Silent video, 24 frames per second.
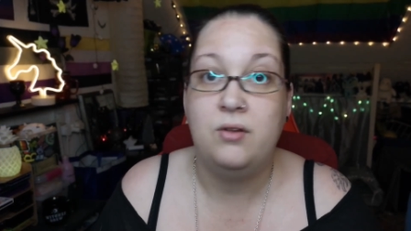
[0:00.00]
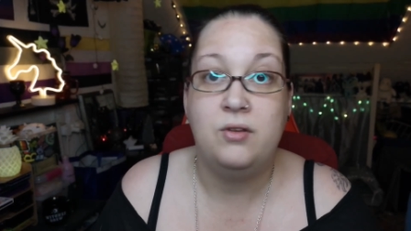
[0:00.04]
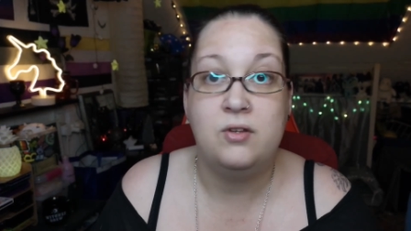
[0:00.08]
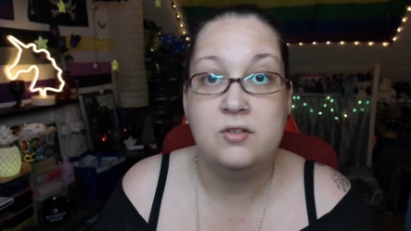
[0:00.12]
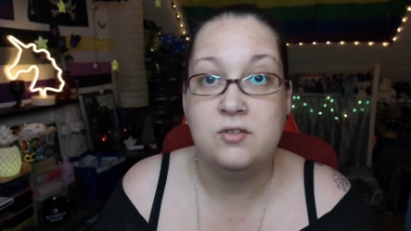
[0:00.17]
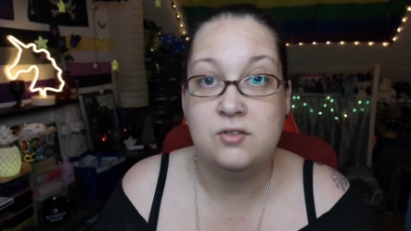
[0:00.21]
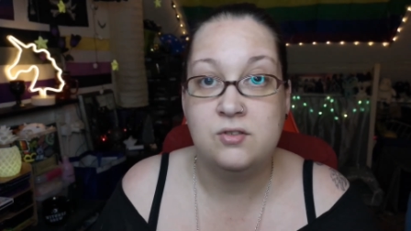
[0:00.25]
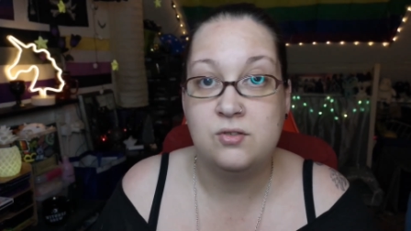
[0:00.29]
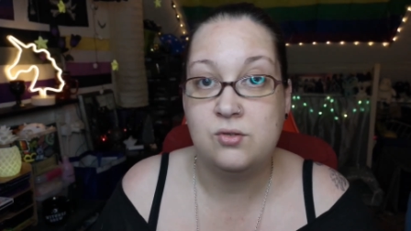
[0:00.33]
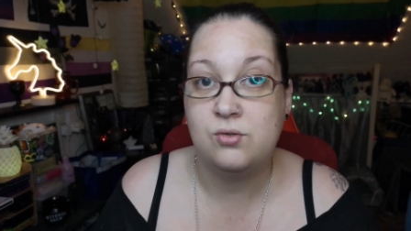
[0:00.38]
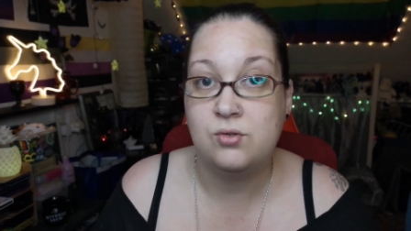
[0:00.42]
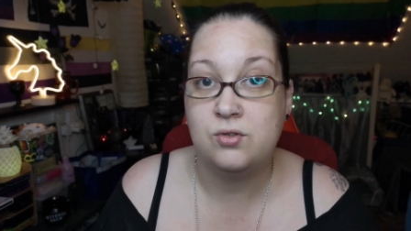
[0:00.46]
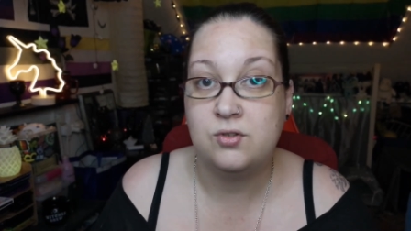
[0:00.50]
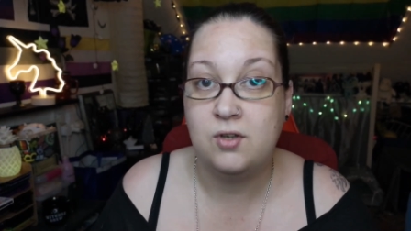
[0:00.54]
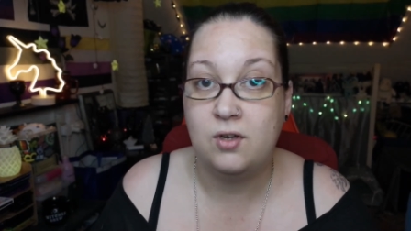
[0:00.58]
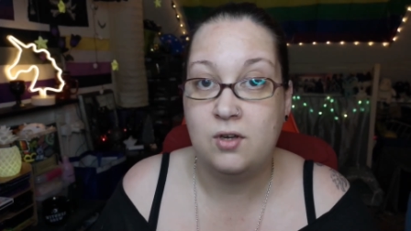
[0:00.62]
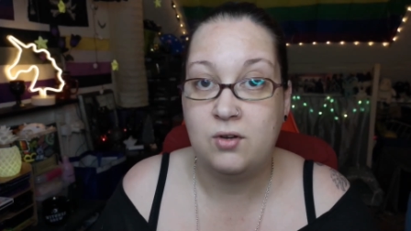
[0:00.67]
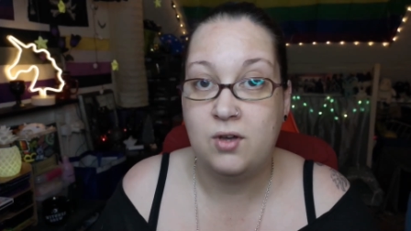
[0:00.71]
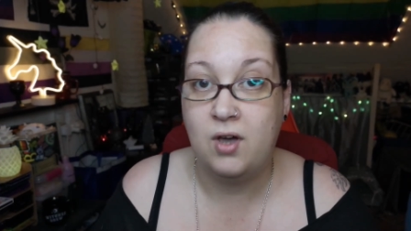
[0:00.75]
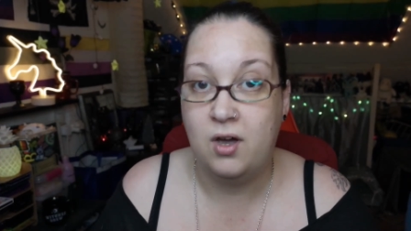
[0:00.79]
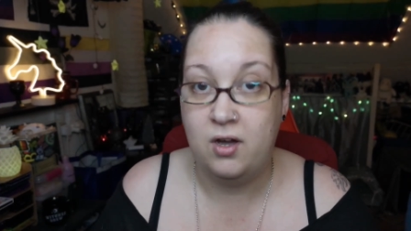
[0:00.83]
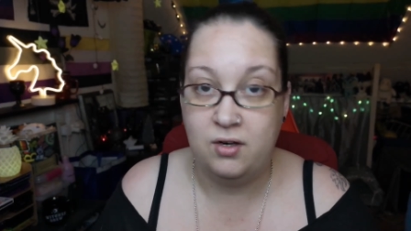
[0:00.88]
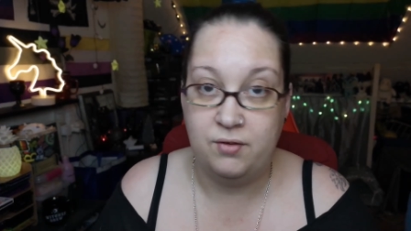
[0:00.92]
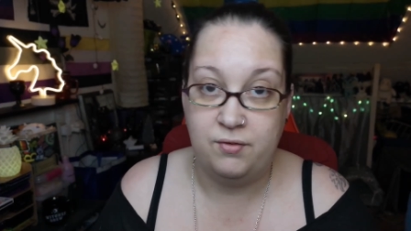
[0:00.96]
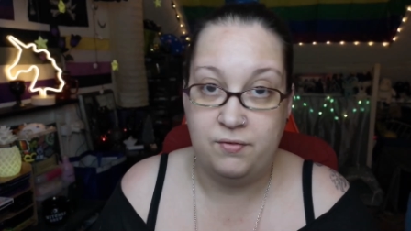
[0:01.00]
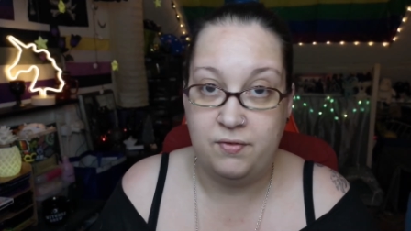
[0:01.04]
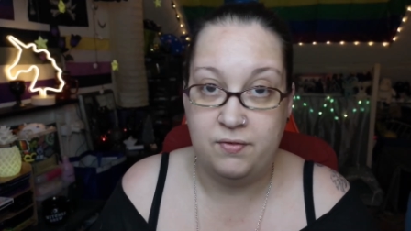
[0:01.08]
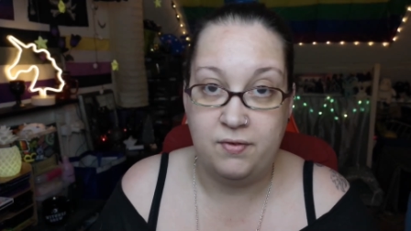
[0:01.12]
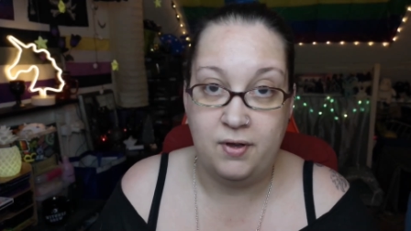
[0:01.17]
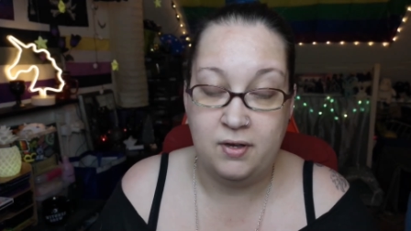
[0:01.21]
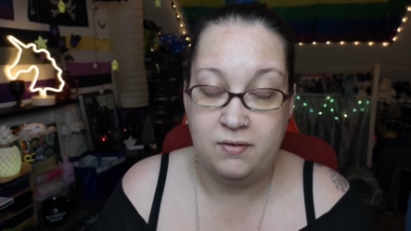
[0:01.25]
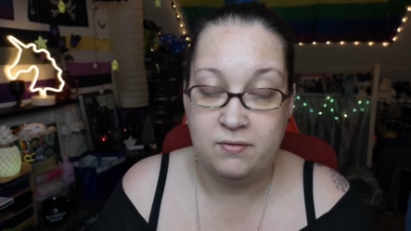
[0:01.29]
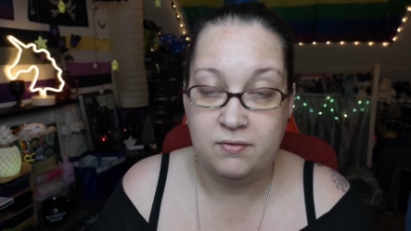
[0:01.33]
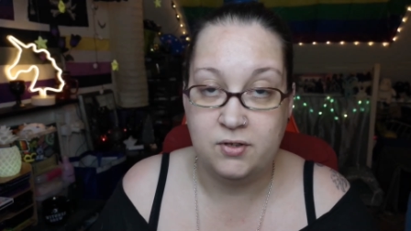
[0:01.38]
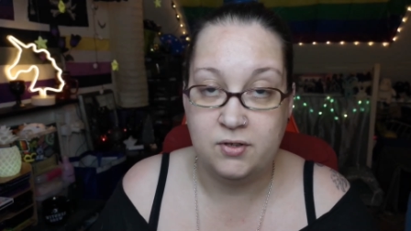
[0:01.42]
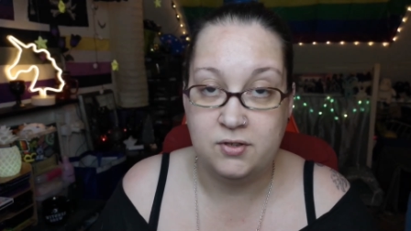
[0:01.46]
this is also kind of a
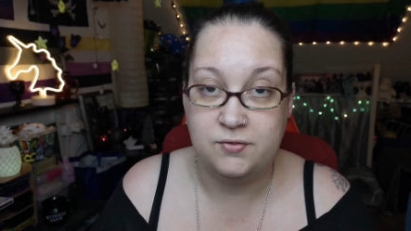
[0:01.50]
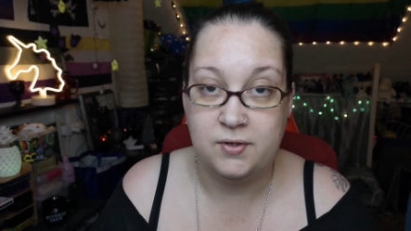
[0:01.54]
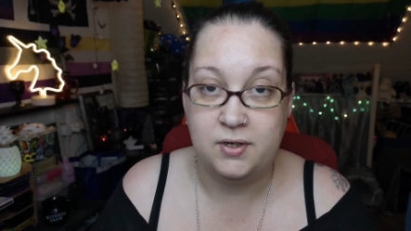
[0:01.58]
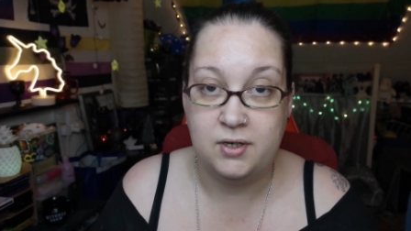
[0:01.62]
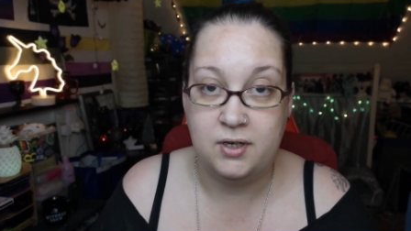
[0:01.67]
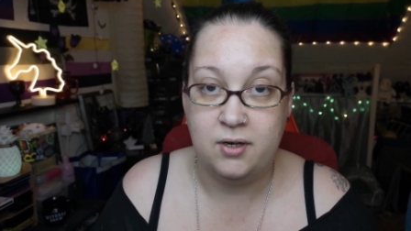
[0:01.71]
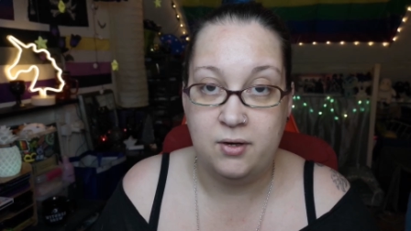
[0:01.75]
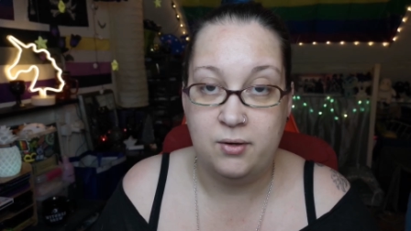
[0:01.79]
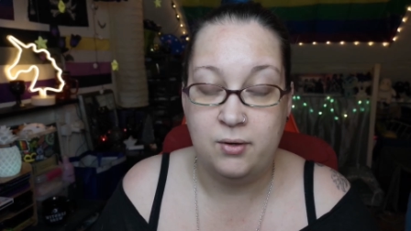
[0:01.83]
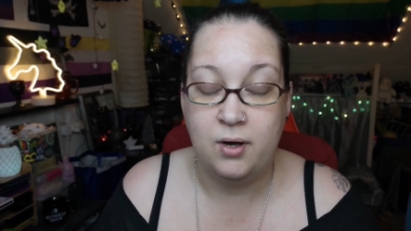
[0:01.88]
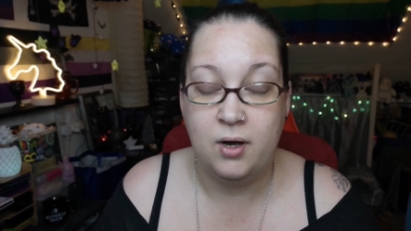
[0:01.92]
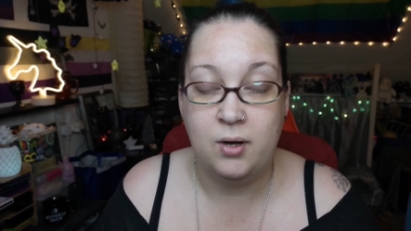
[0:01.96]
favourites video.